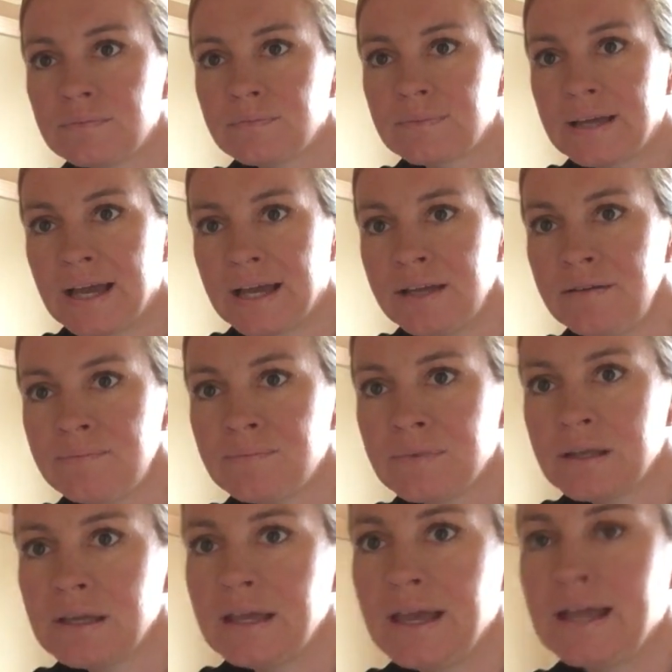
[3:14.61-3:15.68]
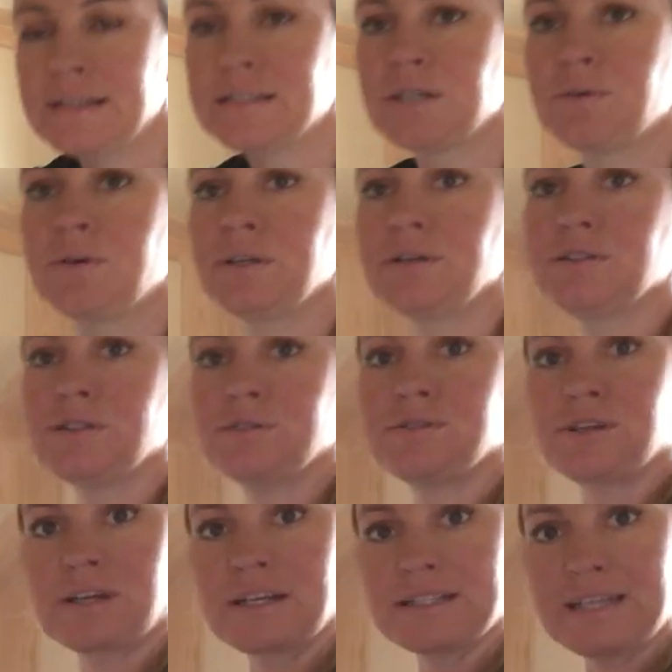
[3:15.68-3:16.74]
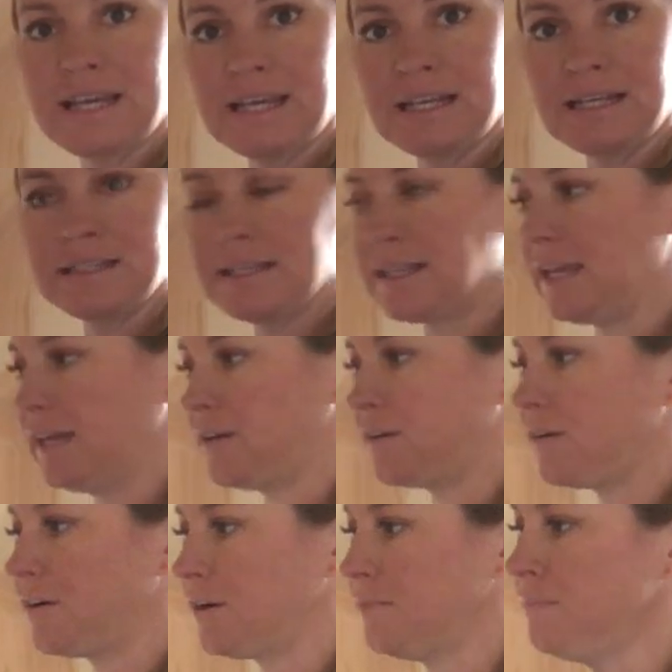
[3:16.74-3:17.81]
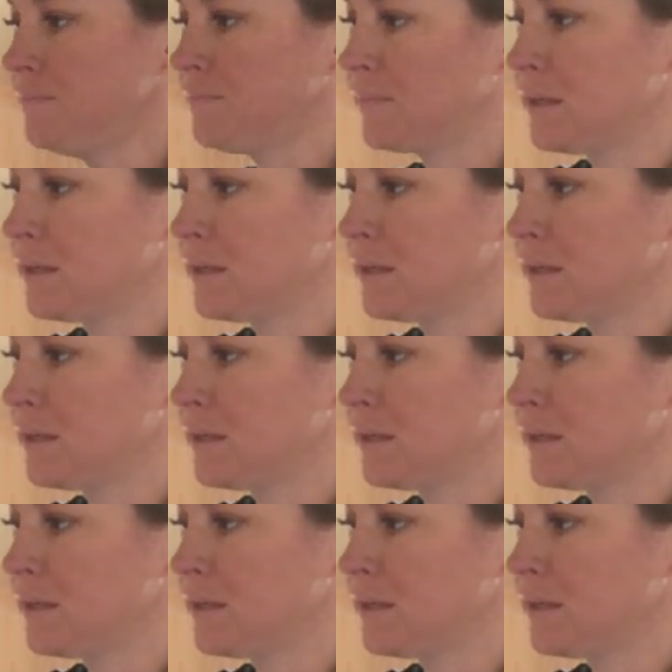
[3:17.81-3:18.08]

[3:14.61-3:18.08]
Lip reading: Okay, and so what you'll do is you're going to take it into the inner arm.